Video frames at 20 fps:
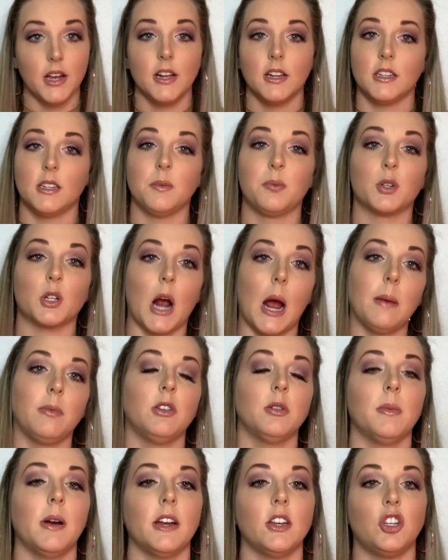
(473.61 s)
subscribe to
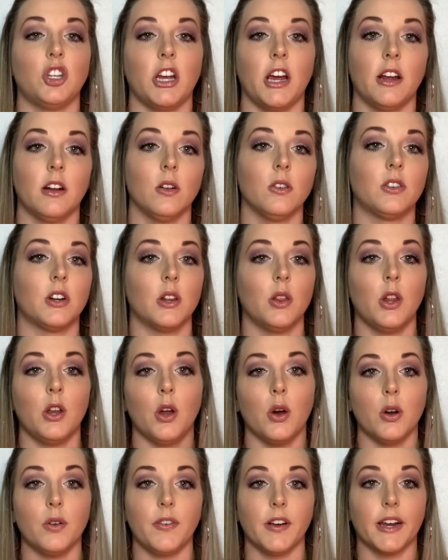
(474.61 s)
my channel, turn the
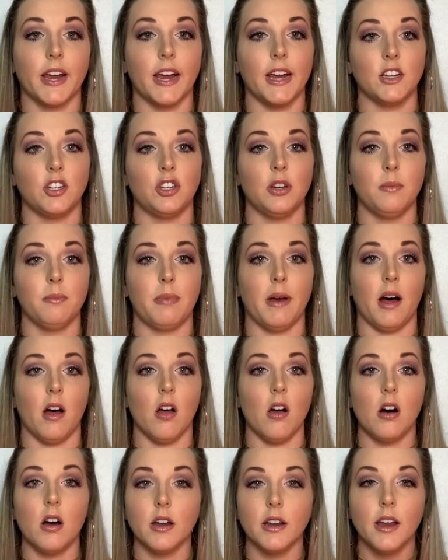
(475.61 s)
notification bell
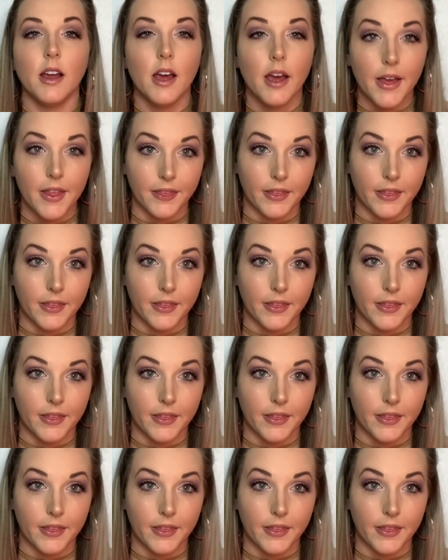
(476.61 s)
on.